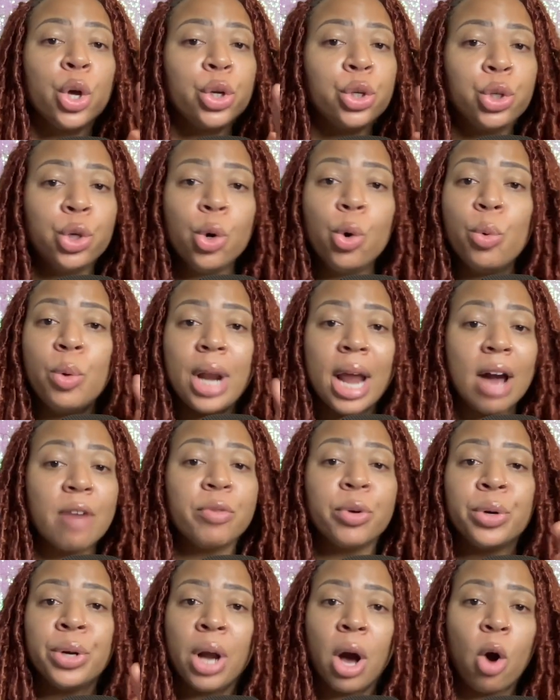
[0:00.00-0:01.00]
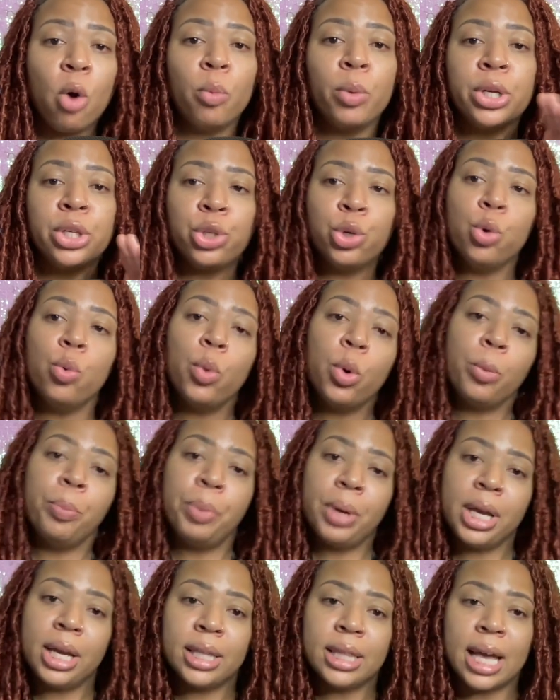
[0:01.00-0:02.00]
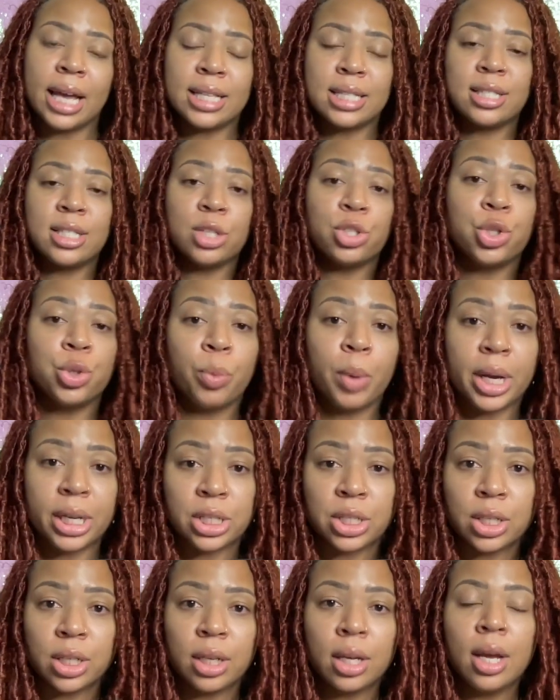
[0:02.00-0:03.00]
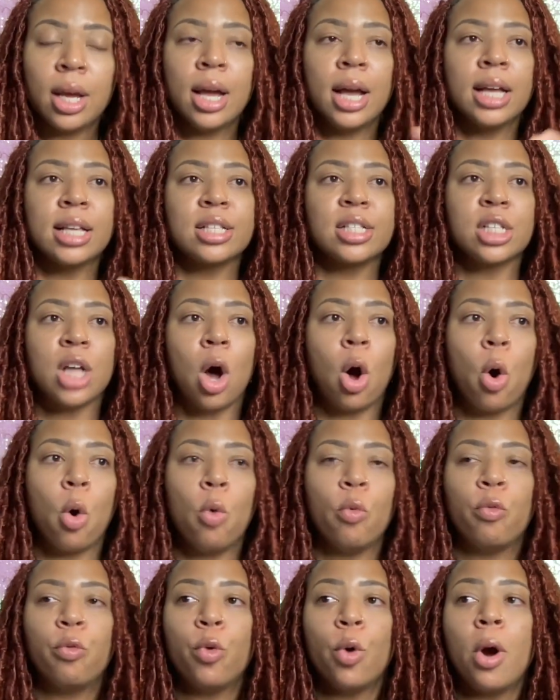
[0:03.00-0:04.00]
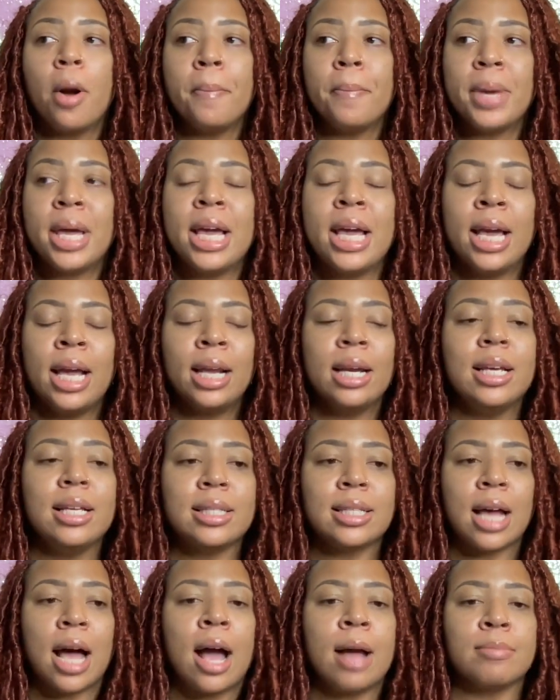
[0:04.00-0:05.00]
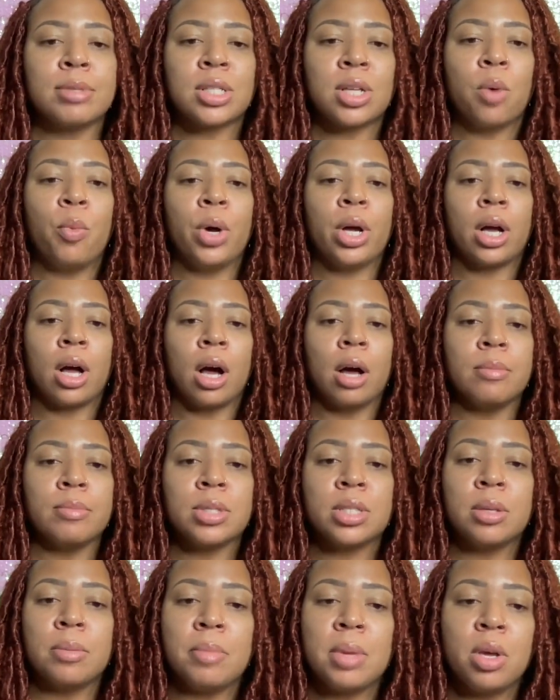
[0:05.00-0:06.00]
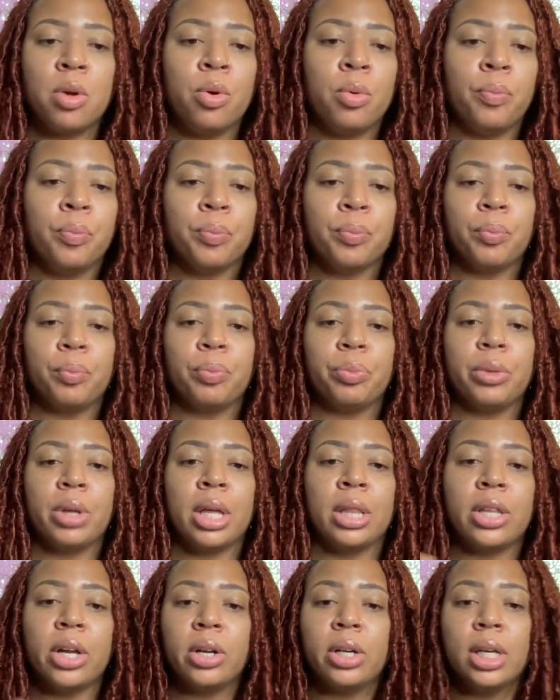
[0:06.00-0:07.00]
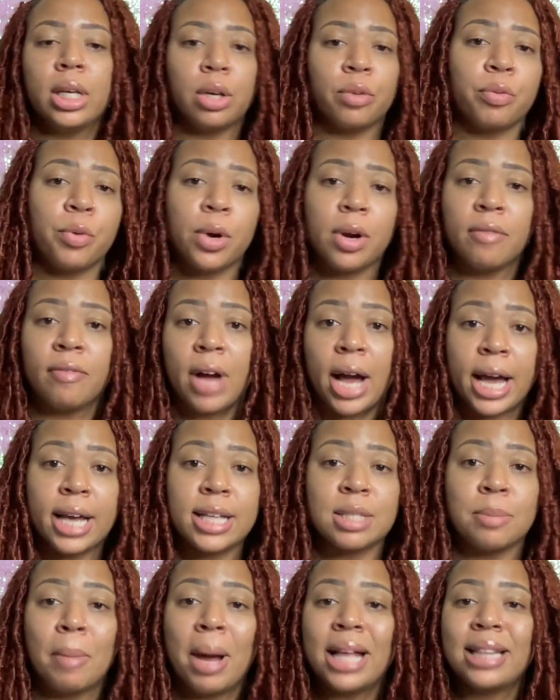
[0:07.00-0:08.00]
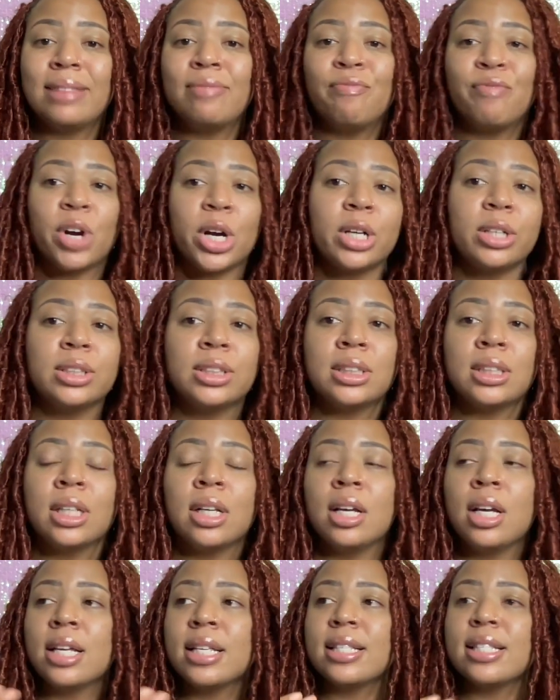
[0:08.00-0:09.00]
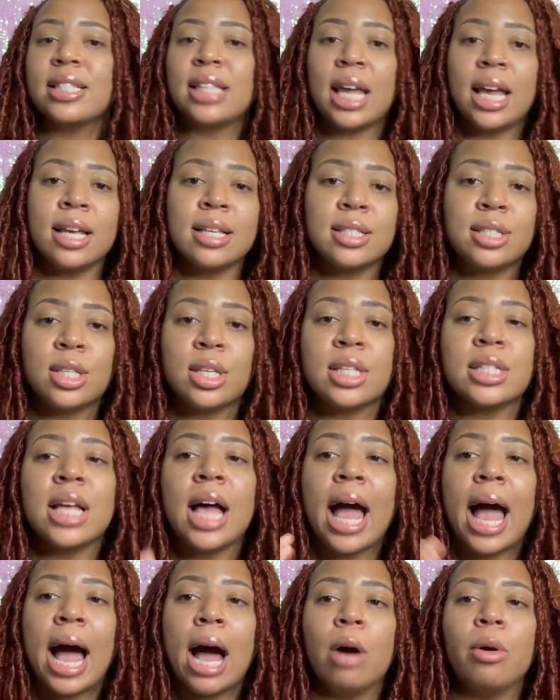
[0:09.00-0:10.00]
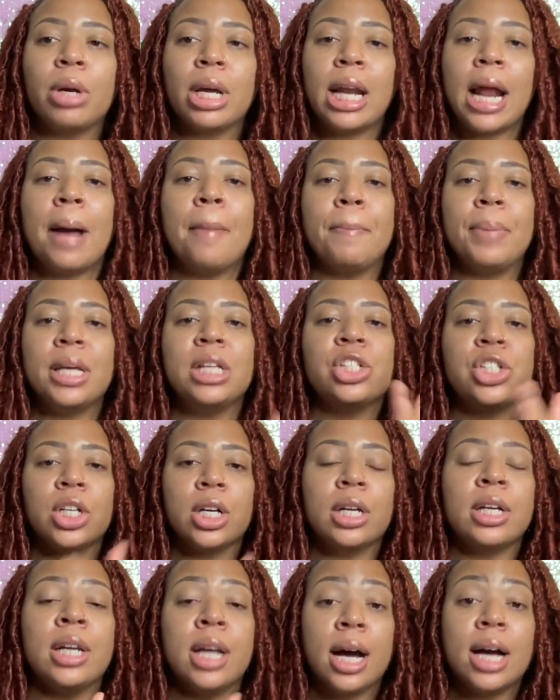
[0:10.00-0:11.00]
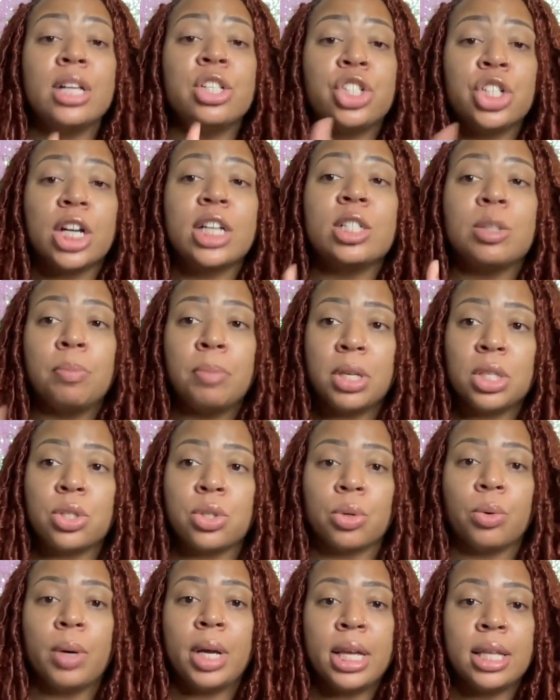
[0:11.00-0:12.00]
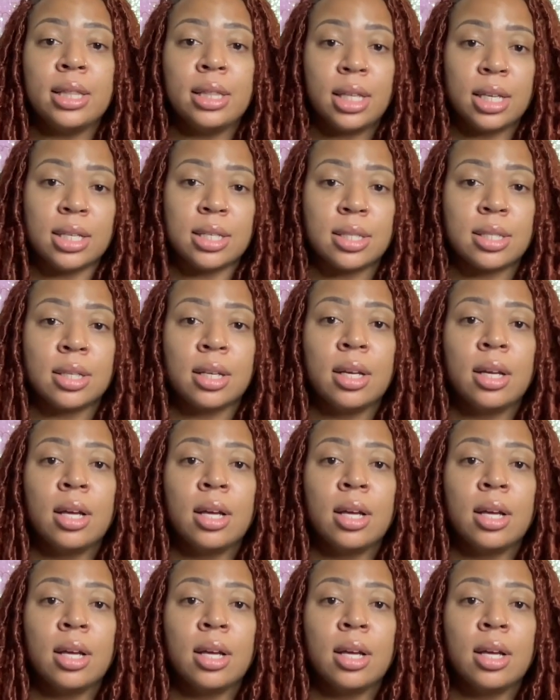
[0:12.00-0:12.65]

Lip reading: you never know when you will be in that situation. So for me, anytime someone comes to me and they're looking for advice, my first stance is how can I be non-judgmental in this